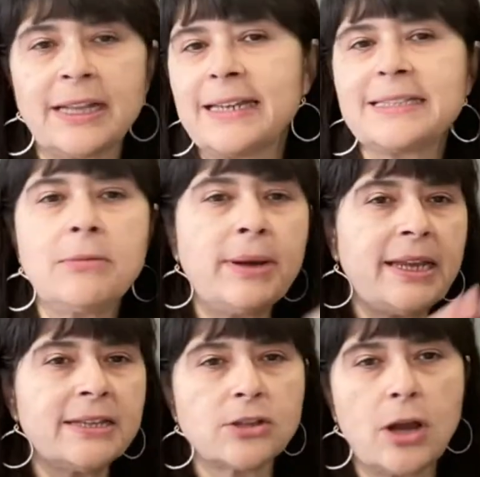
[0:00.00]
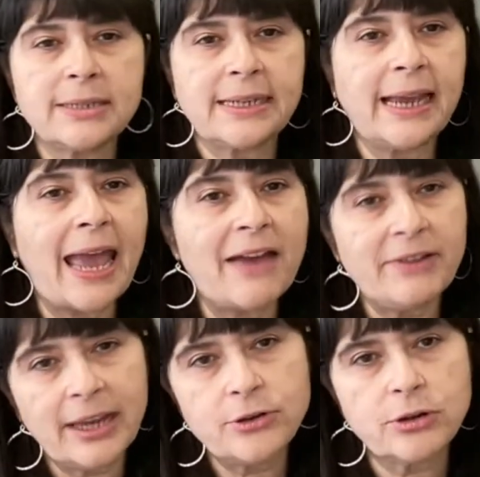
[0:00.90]
like somebody is causing a
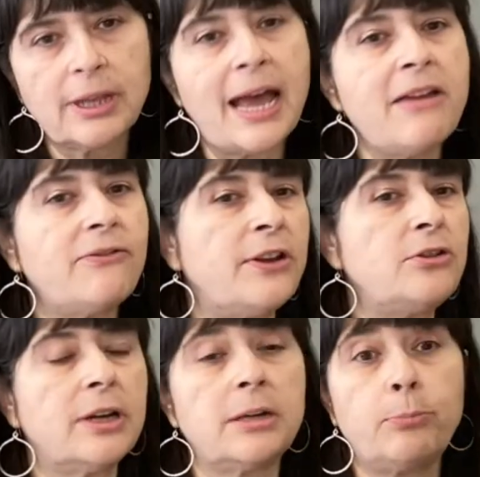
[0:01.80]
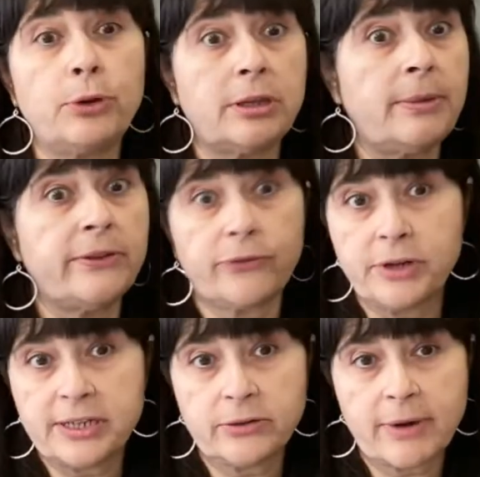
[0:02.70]
havoc in your life and you're going to put them in the
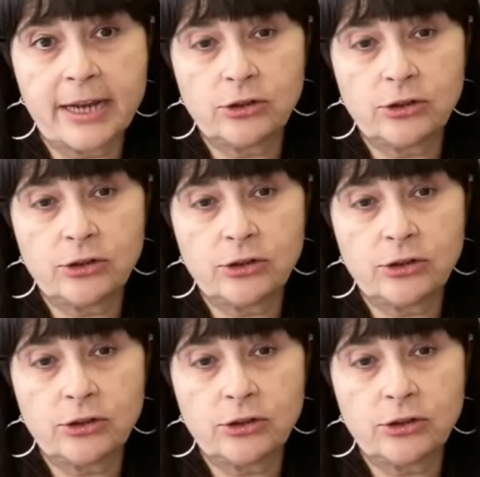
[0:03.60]
freezer, right?